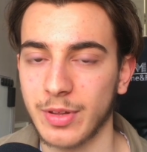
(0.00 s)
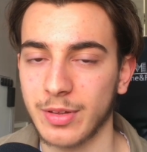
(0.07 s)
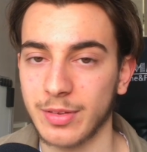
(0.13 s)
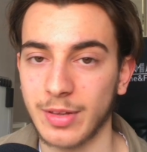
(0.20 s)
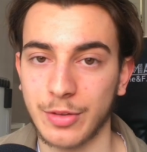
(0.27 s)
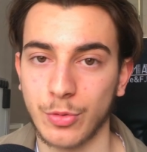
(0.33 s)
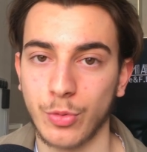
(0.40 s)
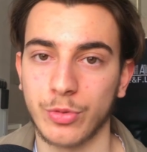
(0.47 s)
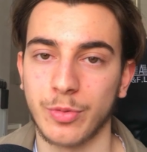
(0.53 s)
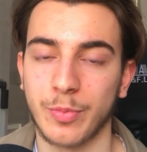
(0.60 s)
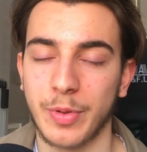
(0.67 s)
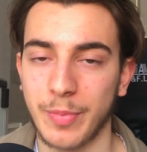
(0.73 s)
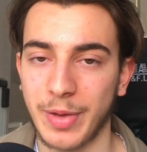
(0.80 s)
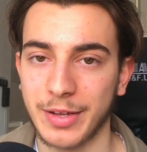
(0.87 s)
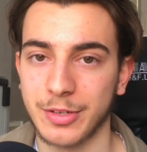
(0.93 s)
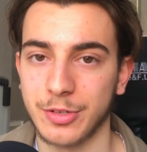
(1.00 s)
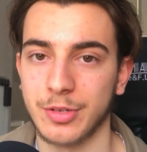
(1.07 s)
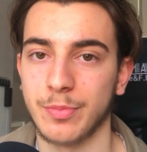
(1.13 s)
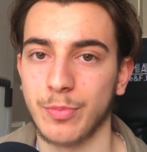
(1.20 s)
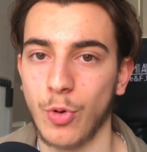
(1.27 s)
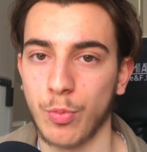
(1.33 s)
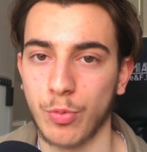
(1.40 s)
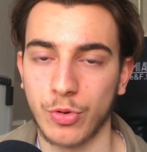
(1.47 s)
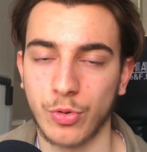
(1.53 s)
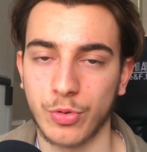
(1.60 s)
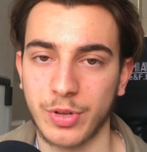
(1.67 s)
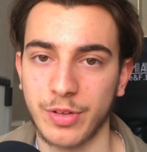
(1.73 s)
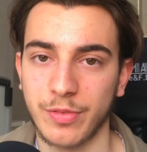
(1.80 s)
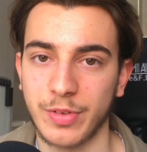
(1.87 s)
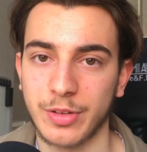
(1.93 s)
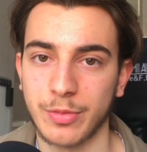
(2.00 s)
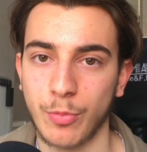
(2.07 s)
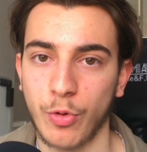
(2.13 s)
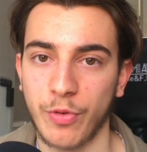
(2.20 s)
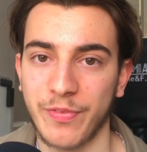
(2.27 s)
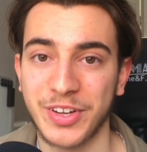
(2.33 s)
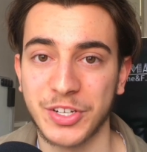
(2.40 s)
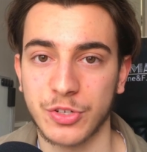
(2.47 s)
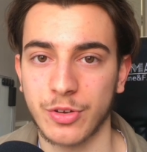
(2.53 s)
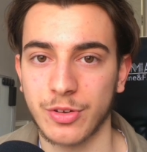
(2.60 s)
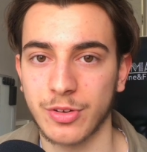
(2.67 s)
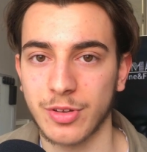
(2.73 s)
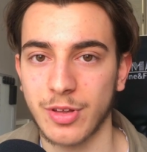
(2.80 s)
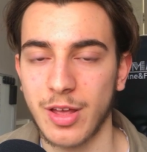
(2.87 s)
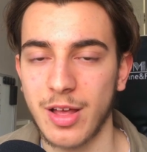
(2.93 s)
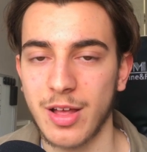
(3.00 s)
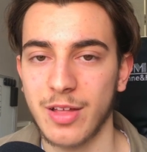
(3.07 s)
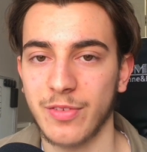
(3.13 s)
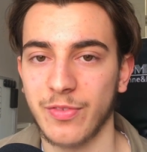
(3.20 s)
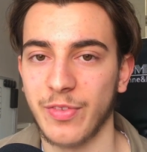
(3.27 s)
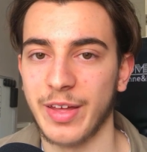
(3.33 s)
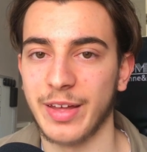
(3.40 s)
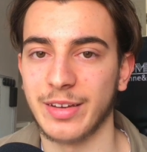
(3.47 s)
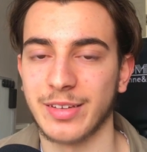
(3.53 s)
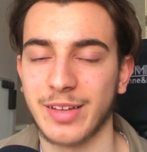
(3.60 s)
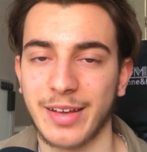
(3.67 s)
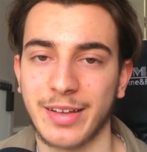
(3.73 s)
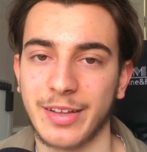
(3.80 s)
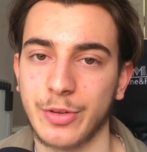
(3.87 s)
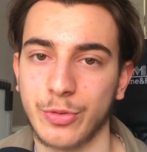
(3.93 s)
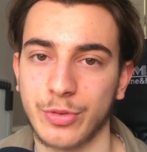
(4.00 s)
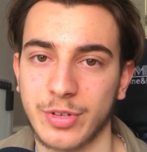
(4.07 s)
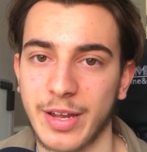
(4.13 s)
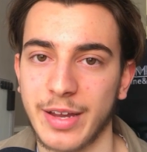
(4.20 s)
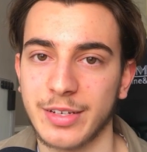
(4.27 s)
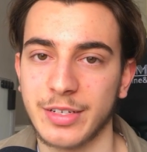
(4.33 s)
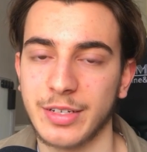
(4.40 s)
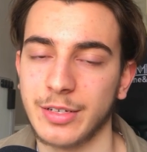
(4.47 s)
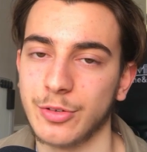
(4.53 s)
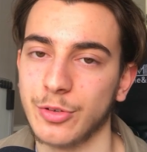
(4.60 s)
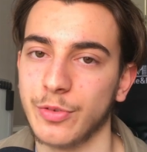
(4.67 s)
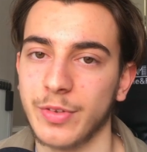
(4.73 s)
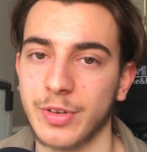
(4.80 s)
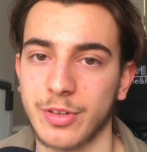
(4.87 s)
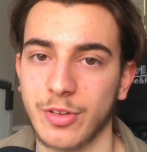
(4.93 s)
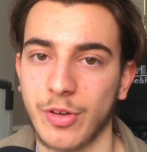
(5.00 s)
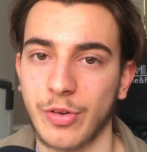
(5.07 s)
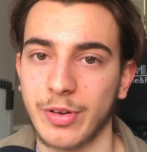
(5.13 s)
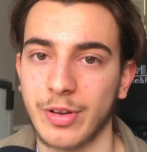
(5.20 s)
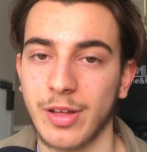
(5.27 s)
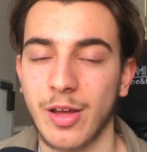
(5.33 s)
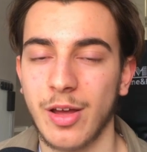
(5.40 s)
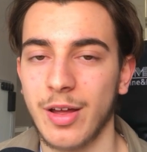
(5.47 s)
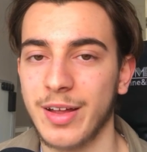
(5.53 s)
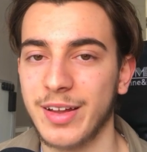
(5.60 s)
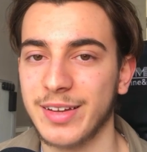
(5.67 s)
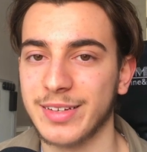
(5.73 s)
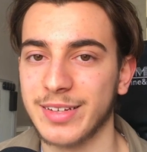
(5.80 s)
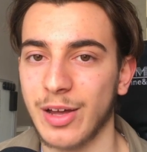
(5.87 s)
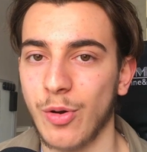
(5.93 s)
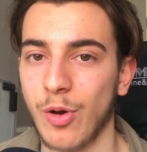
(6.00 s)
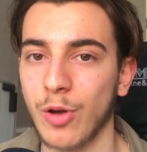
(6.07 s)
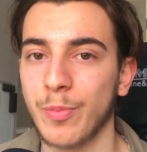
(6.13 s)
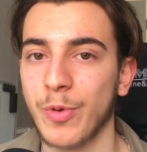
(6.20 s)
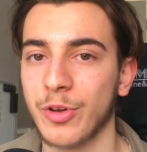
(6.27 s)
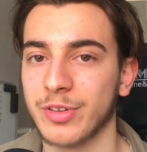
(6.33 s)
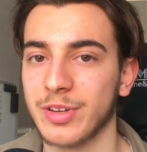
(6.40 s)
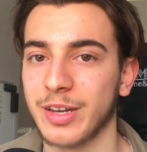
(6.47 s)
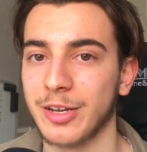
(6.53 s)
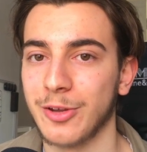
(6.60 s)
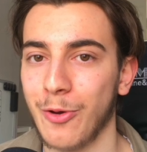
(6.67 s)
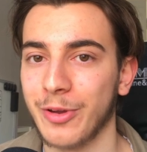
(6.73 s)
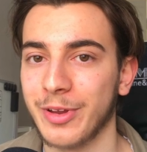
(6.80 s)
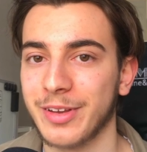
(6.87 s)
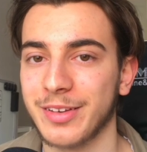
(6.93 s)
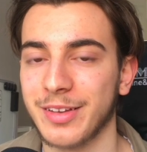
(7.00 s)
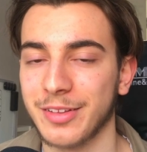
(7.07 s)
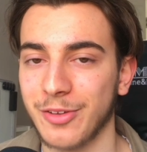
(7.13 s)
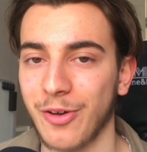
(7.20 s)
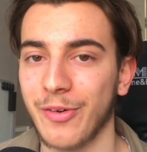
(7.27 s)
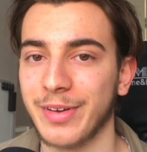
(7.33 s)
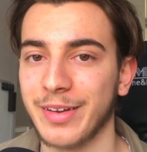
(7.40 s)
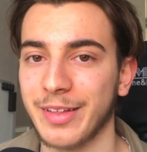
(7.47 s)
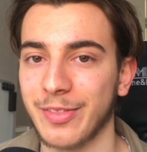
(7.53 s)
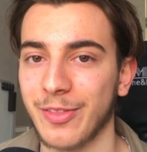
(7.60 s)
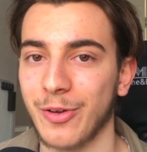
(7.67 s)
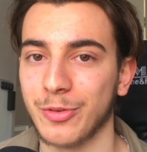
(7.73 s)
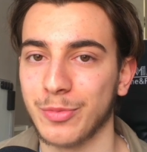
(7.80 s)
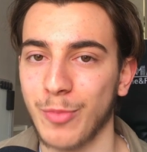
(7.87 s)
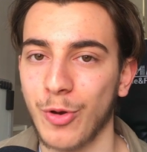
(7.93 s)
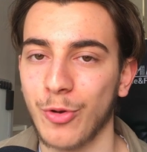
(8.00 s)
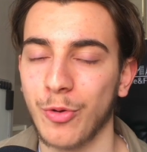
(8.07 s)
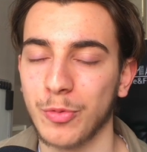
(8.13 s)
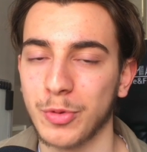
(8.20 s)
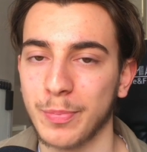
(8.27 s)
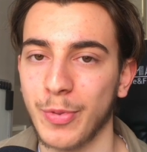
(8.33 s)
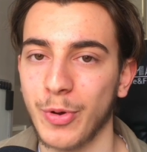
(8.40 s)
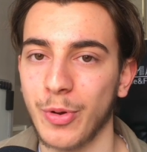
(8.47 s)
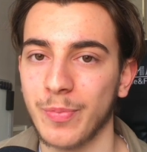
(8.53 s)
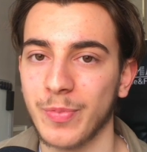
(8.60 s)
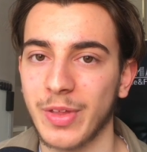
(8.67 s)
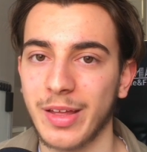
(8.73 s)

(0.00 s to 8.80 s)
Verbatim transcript: And that's awesome, it makes you more productive, it's more efficient than taking your sketch into the design. Now, I personally like designing those mock-ups, but